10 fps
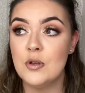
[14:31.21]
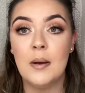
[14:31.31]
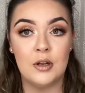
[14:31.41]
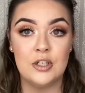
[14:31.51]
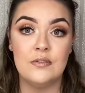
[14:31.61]

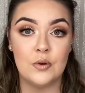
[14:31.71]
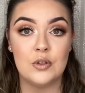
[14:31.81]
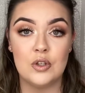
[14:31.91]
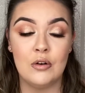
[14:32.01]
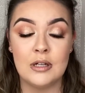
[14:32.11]
wanted to focus
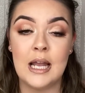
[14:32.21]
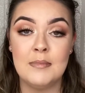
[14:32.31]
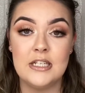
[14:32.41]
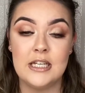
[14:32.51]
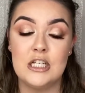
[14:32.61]
on climate
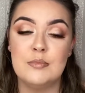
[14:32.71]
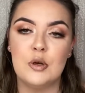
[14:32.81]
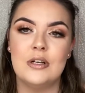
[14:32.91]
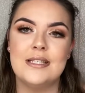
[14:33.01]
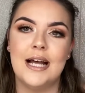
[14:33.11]
change,
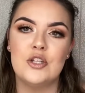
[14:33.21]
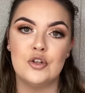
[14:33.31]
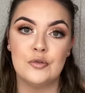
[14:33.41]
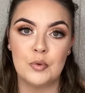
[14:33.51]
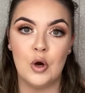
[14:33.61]
because that sort
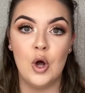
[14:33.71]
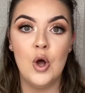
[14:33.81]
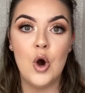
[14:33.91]
of brought